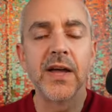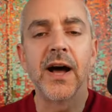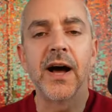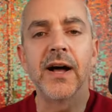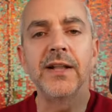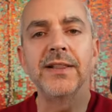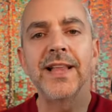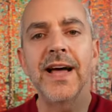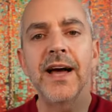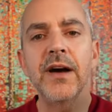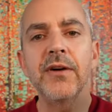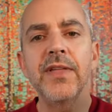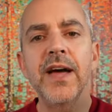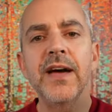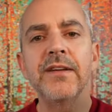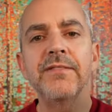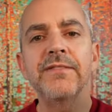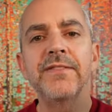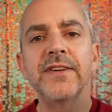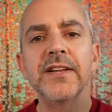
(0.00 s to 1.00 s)
Allow
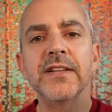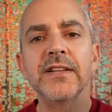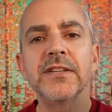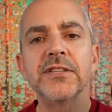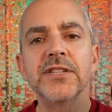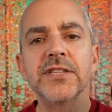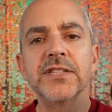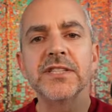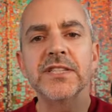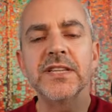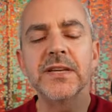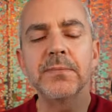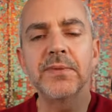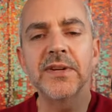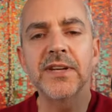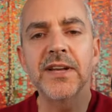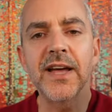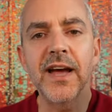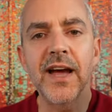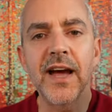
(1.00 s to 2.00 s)
that feeling to seep
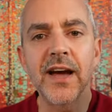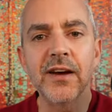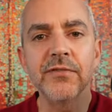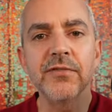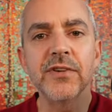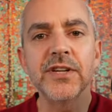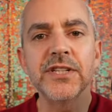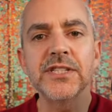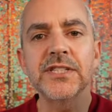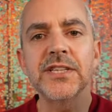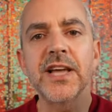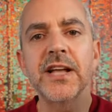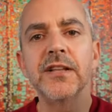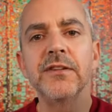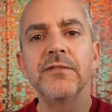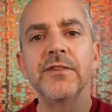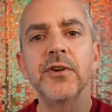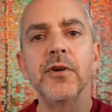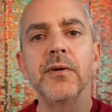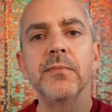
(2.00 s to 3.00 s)
into every cell
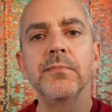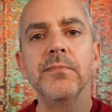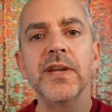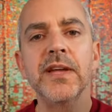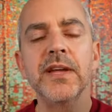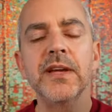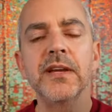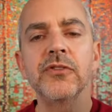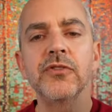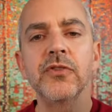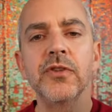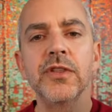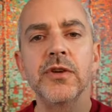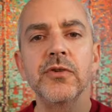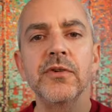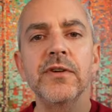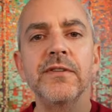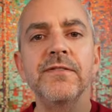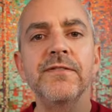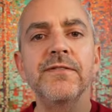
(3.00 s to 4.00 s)
of your being so that you
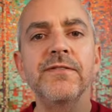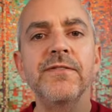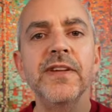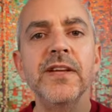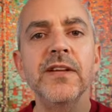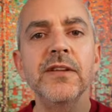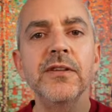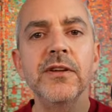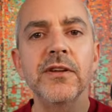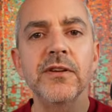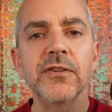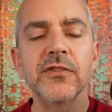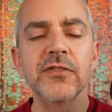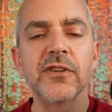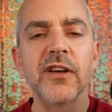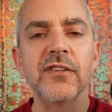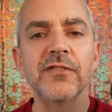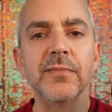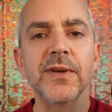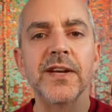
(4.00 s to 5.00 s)
can feel
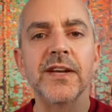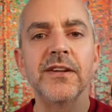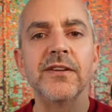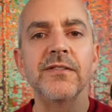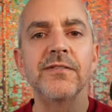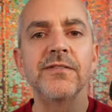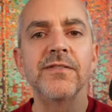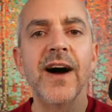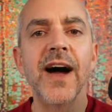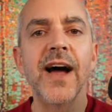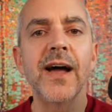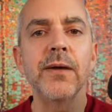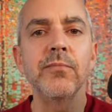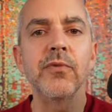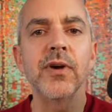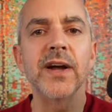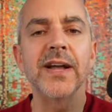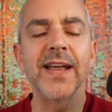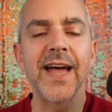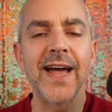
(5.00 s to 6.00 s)
yourself begin to
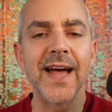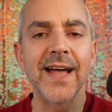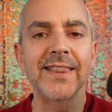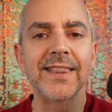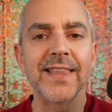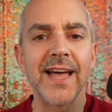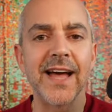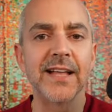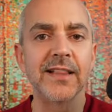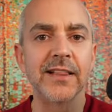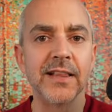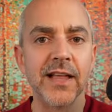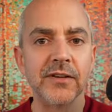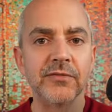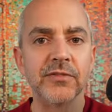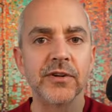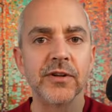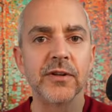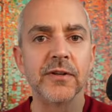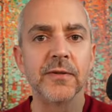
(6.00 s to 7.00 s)
vibrate at that
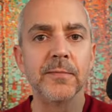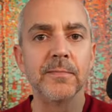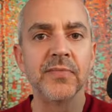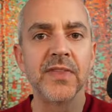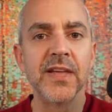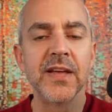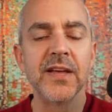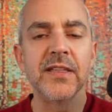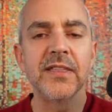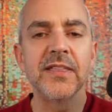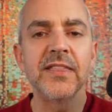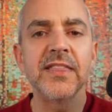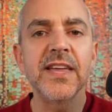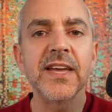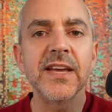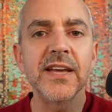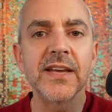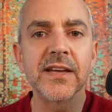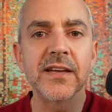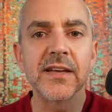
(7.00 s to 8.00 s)
level.
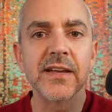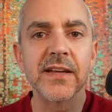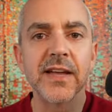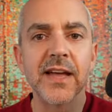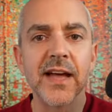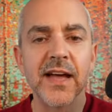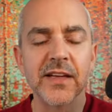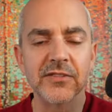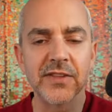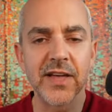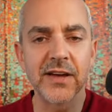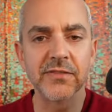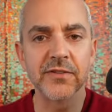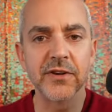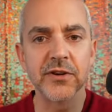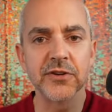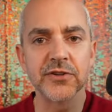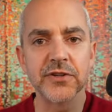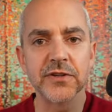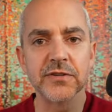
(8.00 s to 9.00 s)
Think as that
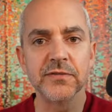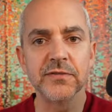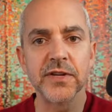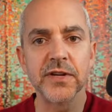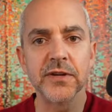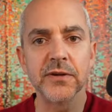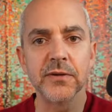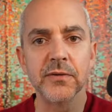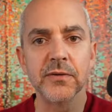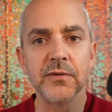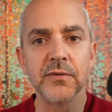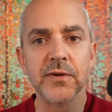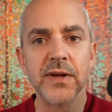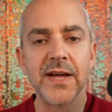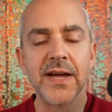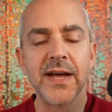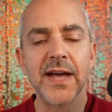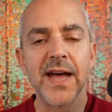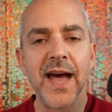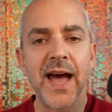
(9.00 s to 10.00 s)
version of you,
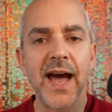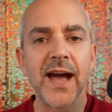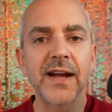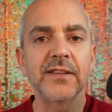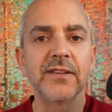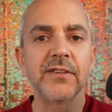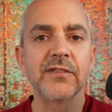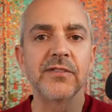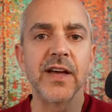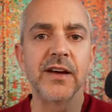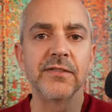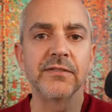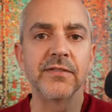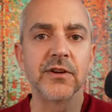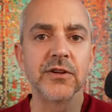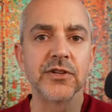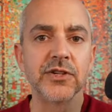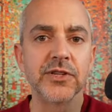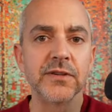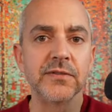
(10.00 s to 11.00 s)
act as that
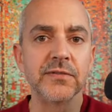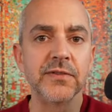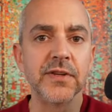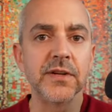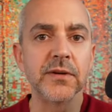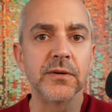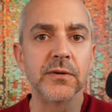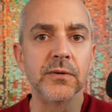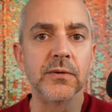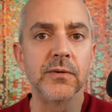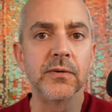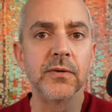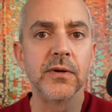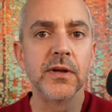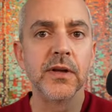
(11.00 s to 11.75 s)
version of you.